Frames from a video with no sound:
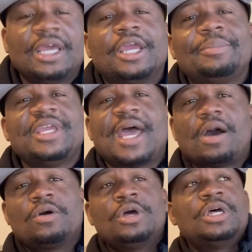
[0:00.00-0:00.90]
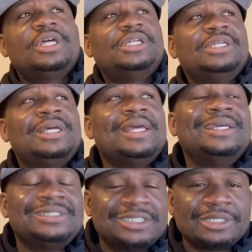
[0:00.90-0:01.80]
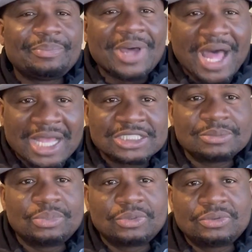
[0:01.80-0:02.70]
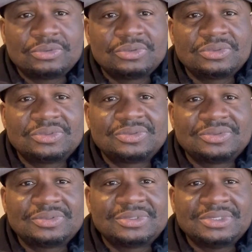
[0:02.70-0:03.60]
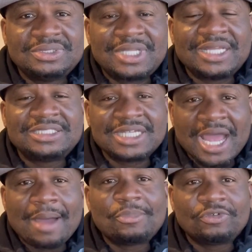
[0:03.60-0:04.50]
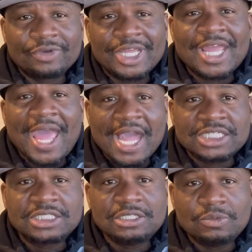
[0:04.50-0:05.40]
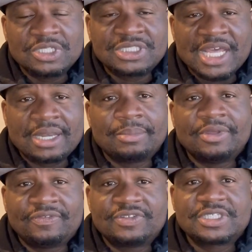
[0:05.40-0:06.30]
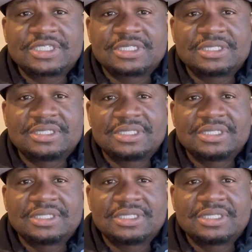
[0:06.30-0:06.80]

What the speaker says: Hear me out. Is it possible that Ja Morant actually wants out of Memphis?